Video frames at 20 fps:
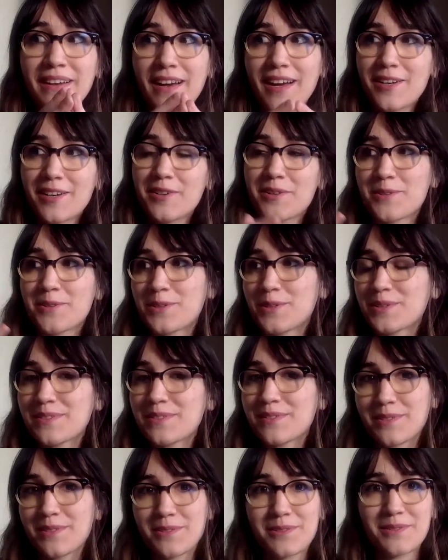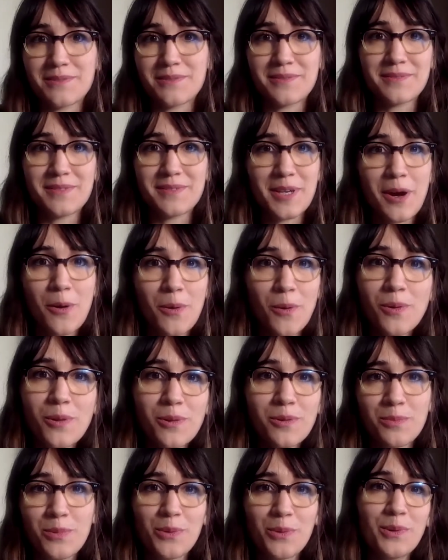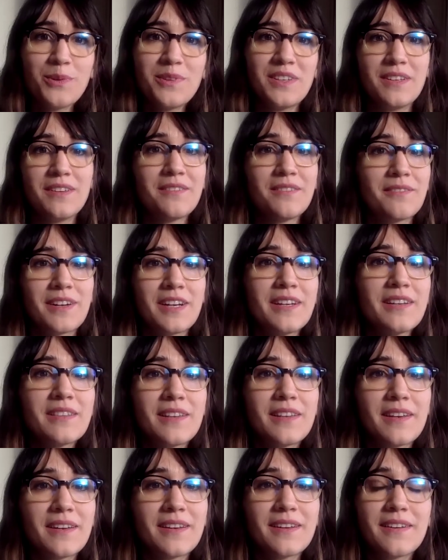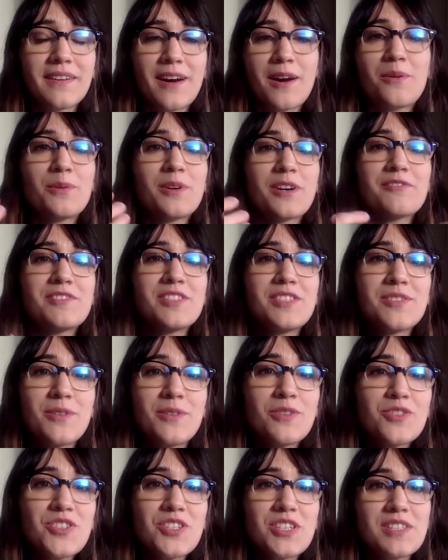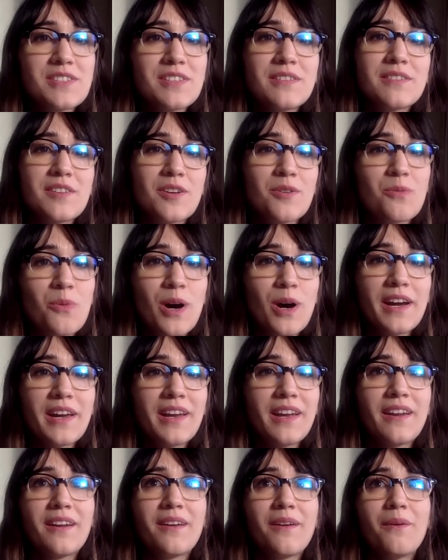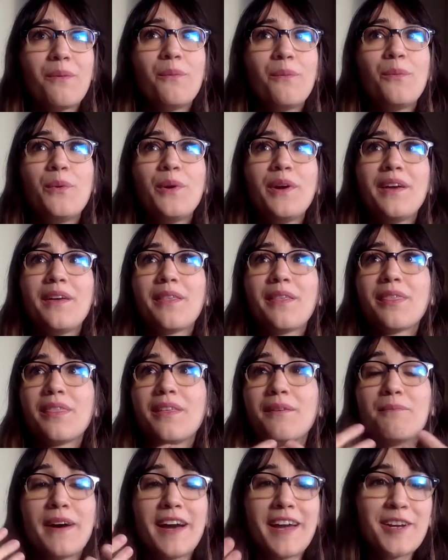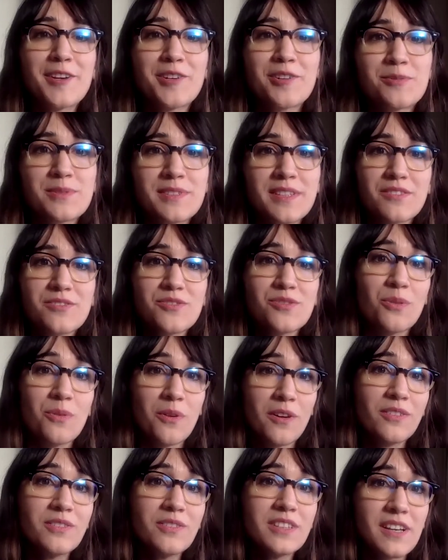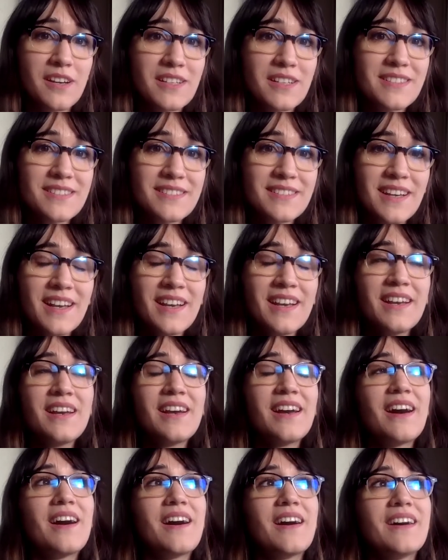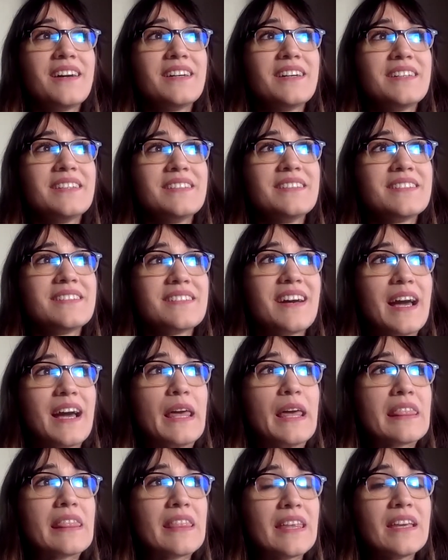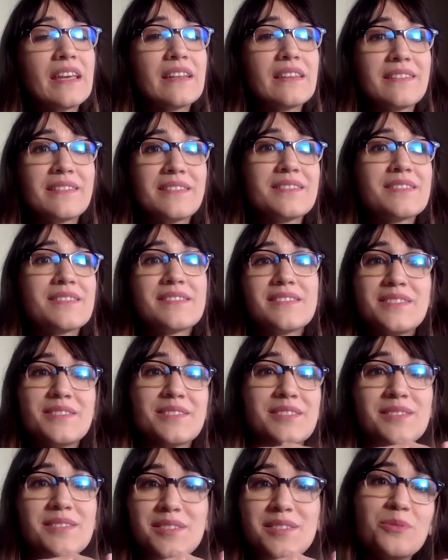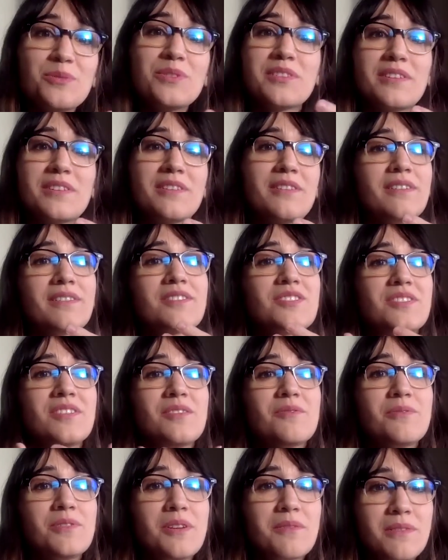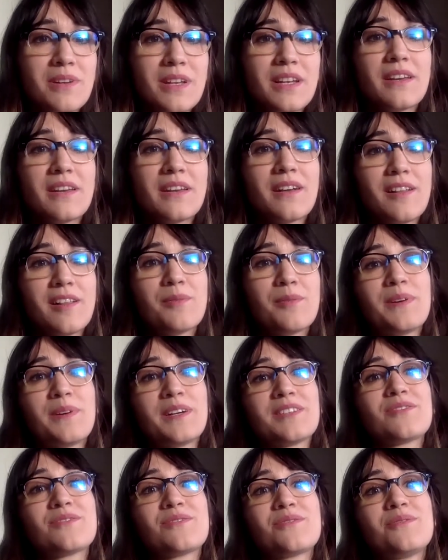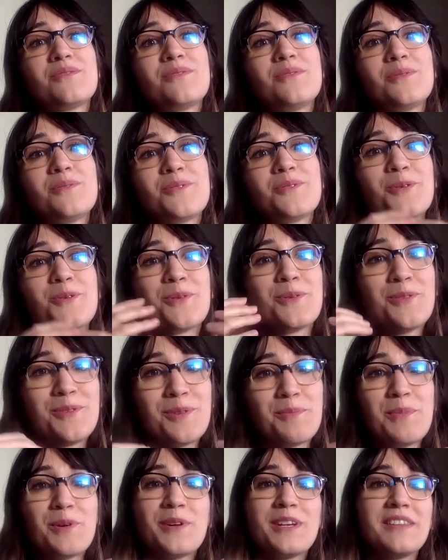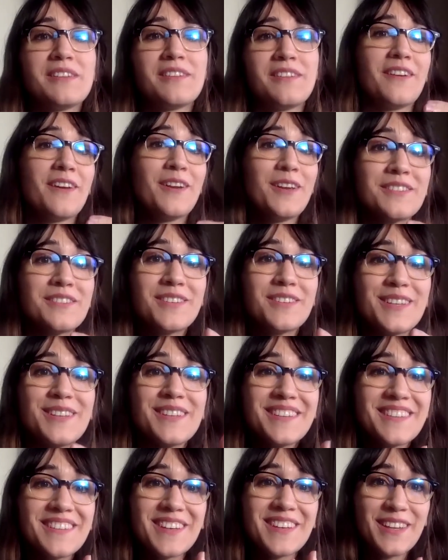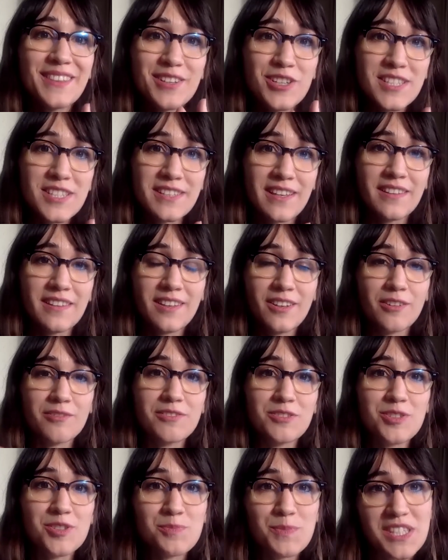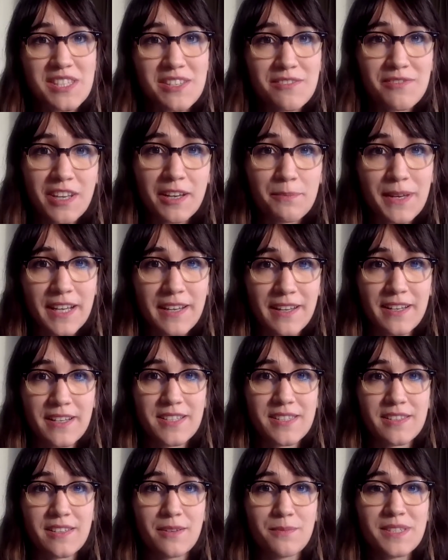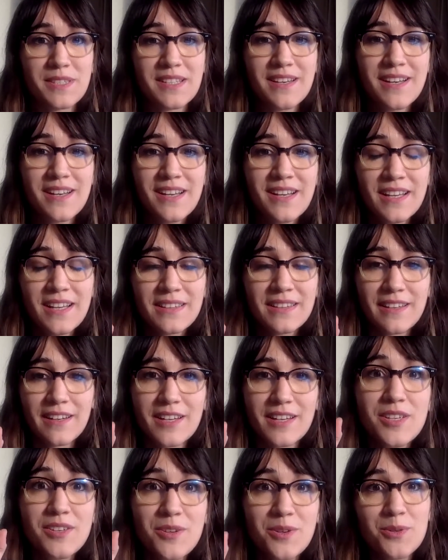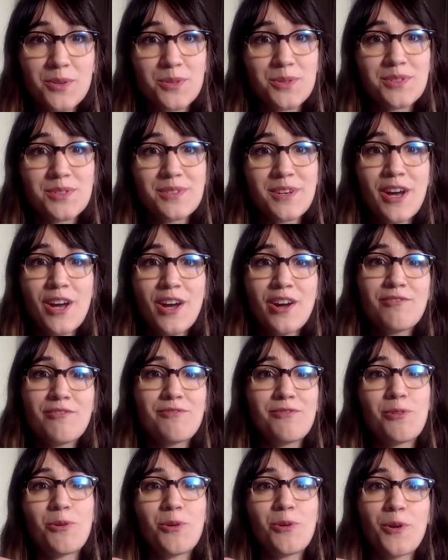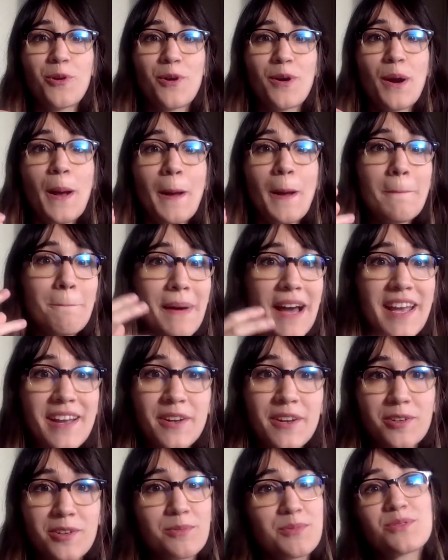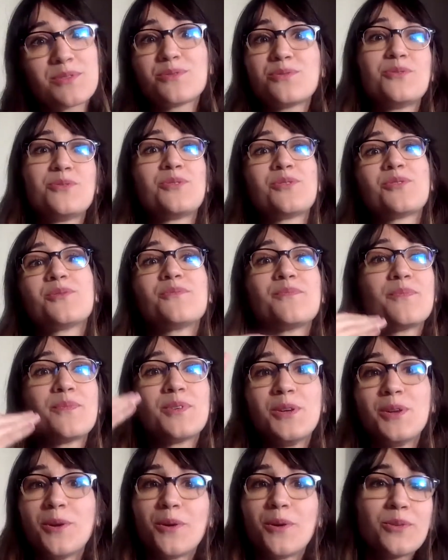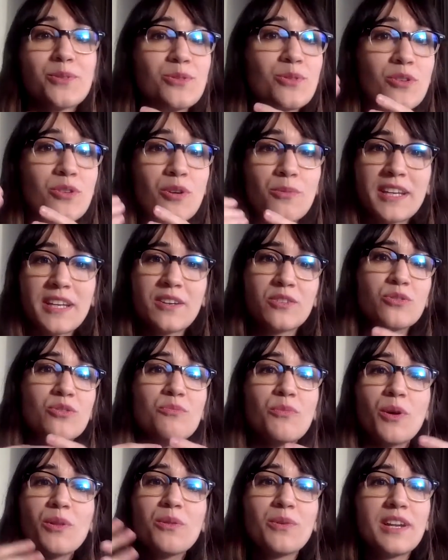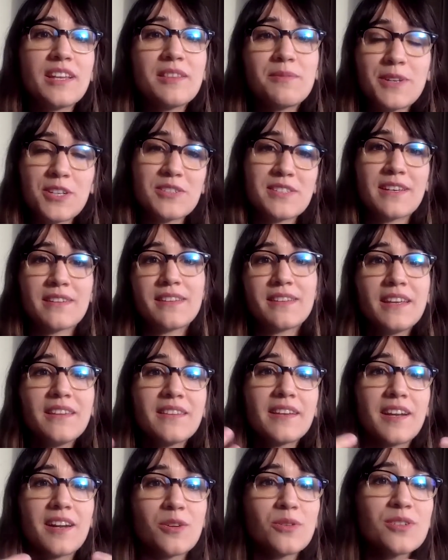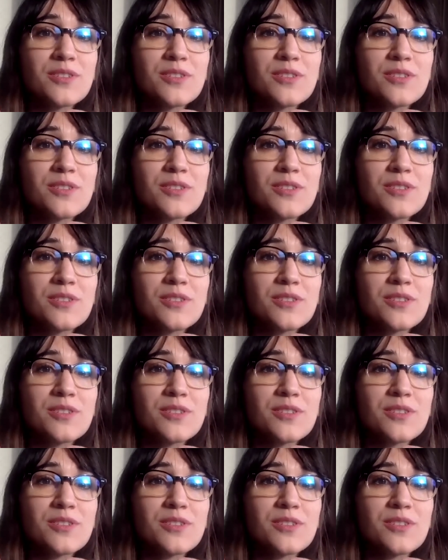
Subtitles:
across the whole body, right? Like our physiology is intertwined with the microbes that surround us. And I think this new technology will really help us to go deeper in the understanding of the specific mechanisms that I use for microbes to modulate, because at the end they are